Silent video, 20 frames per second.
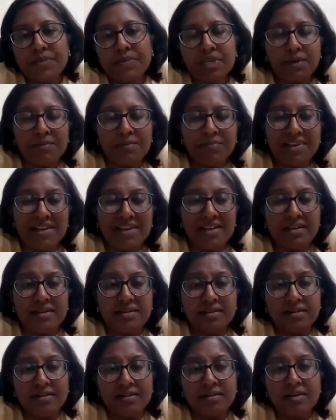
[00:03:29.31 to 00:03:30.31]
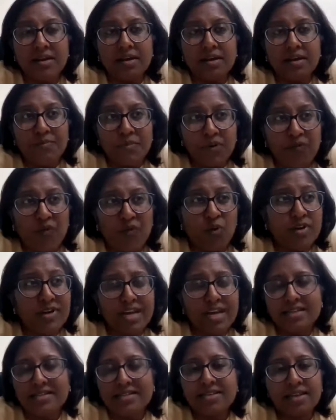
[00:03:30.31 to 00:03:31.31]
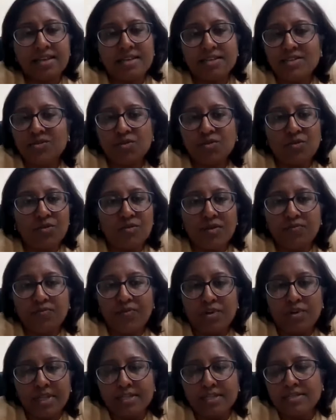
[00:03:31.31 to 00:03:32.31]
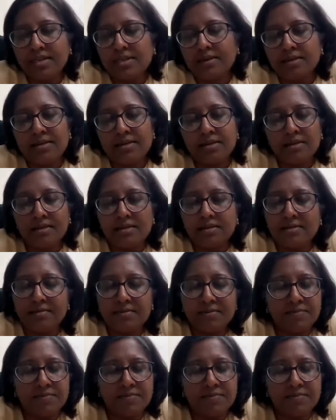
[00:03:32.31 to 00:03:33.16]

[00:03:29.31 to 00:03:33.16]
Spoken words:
complete before 10 seconds. So for 10 seconds,